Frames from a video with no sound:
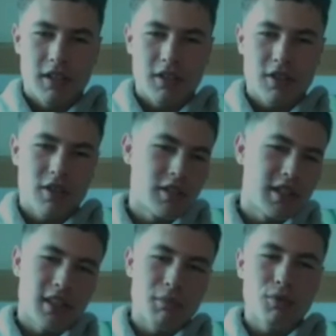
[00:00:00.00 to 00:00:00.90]
So
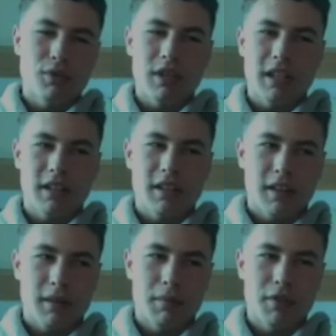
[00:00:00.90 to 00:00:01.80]
it's in the
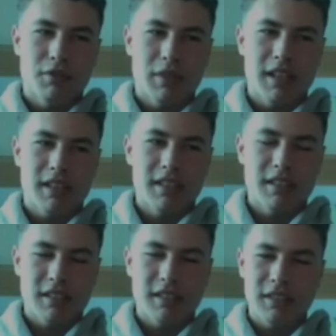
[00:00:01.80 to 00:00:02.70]
morning between, I think
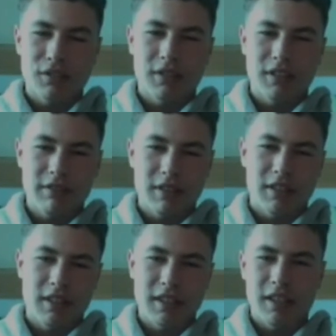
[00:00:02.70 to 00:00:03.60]
it's like 6 or 7,
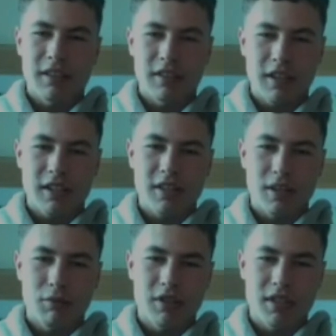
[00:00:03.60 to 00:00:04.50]
and then the night
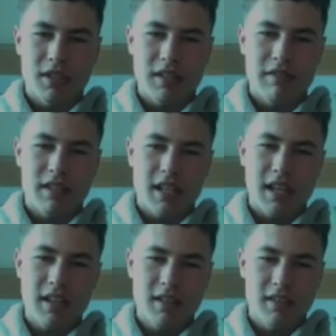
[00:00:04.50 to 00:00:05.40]
time, which is 7 to
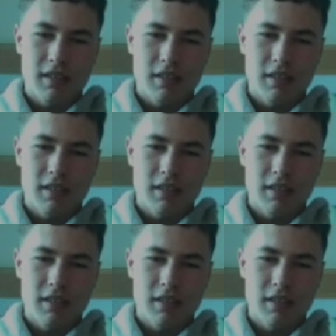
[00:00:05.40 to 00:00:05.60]
8.